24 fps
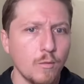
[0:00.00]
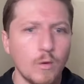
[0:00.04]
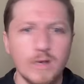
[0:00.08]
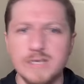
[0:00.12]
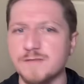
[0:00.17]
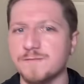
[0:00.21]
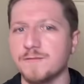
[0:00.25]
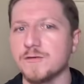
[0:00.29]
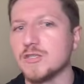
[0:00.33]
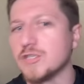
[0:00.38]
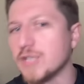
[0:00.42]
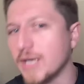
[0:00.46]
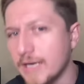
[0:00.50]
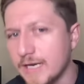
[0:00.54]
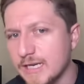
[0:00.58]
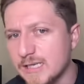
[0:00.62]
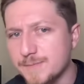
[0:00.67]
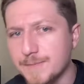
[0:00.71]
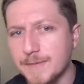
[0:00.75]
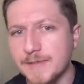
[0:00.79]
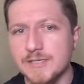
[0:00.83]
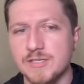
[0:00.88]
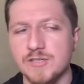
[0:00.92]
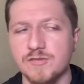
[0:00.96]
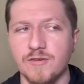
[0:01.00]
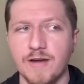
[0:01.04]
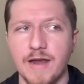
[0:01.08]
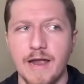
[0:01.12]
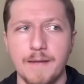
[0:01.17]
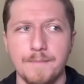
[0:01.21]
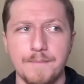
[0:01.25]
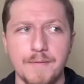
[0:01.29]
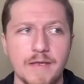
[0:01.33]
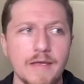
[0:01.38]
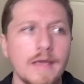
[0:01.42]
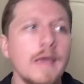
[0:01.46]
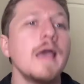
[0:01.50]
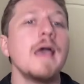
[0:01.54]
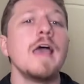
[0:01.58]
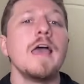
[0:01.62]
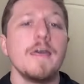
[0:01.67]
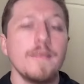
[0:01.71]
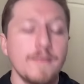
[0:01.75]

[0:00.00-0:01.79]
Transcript: West Virginia's been scrappy.